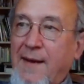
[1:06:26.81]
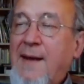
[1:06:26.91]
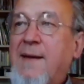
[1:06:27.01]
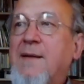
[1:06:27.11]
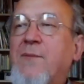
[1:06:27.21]

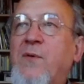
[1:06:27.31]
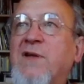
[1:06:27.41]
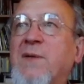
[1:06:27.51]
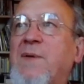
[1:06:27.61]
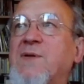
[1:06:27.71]
And
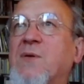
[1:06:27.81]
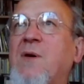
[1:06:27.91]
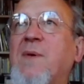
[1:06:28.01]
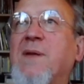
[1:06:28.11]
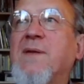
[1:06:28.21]
what I wish to
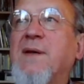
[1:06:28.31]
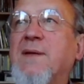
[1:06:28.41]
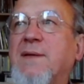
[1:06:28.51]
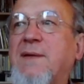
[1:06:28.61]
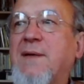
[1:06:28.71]
comment
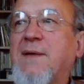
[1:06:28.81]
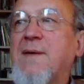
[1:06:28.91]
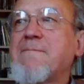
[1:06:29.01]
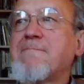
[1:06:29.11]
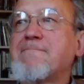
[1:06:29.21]

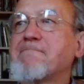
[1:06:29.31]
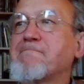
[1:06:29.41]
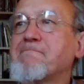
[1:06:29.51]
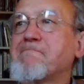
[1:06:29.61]
that um,